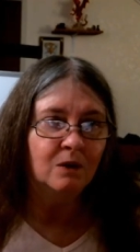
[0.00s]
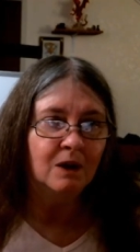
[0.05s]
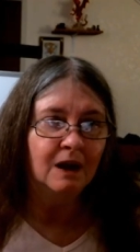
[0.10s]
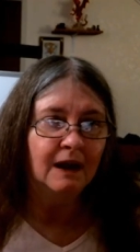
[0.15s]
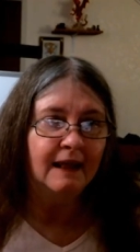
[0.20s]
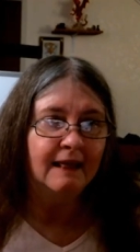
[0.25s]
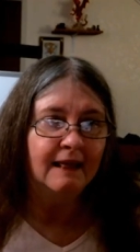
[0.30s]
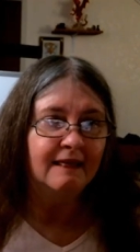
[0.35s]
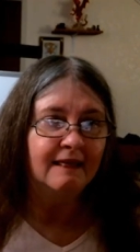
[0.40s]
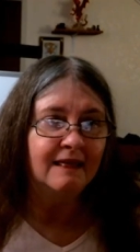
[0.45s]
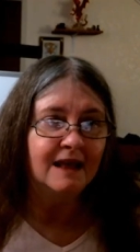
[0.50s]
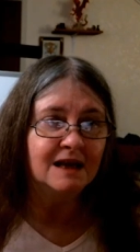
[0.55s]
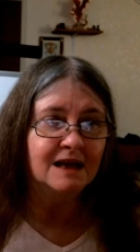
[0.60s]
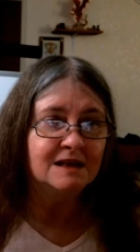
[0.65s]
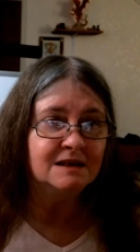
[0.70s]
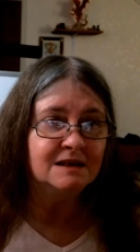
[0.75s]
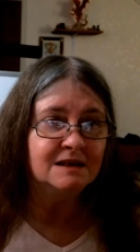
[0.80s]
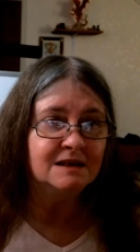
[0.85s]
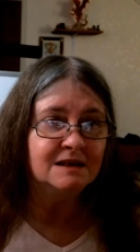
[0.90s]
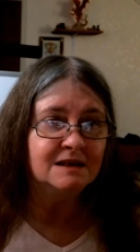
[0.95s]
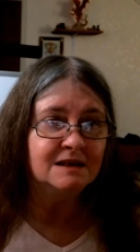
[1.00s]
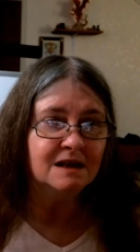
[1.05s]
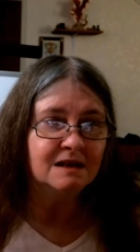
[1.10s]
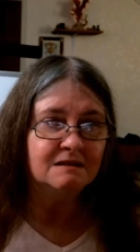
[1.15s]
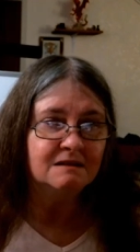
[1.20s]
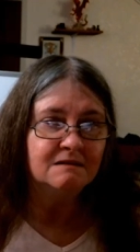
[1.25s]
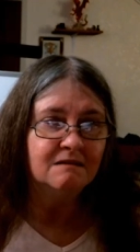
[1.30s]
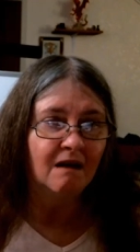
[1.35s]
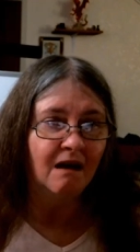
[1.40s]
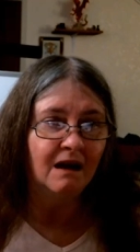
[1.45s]
So
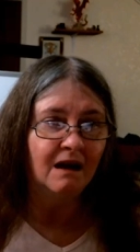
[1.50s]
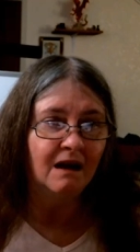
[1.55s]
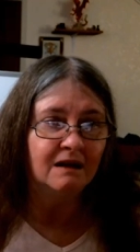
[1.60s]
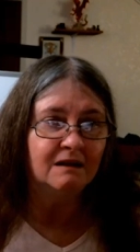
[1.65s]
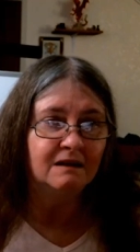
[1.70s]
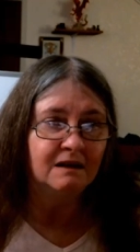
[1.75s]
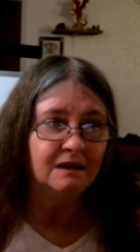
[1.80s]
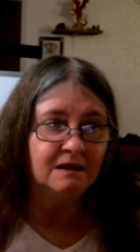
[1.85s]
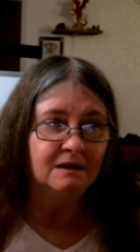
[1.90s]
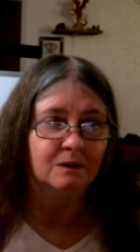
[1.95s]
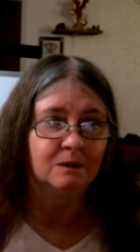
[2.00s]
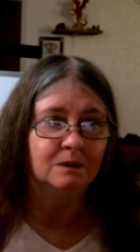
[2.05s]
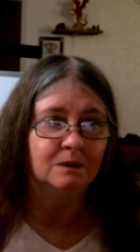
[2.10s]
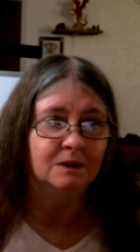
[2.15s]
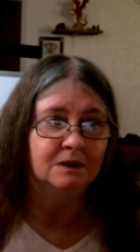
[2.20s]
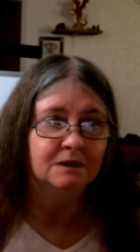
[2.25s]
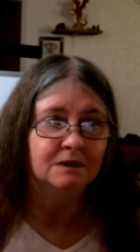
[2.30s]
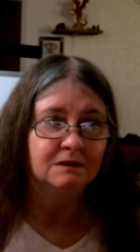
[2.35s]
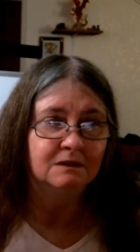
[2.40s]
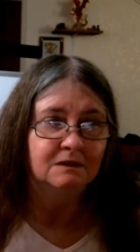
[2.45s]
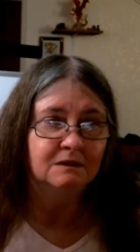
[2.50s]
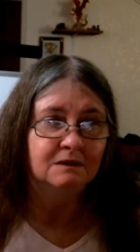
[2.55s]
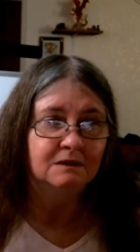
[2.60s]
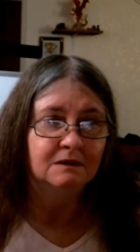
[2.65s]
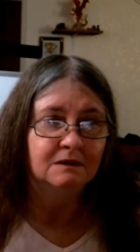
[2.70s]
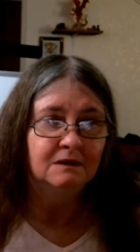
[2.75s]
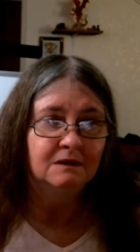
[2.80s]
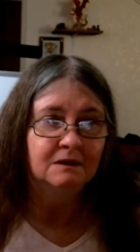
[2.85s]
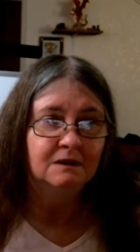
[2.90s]
this is not new.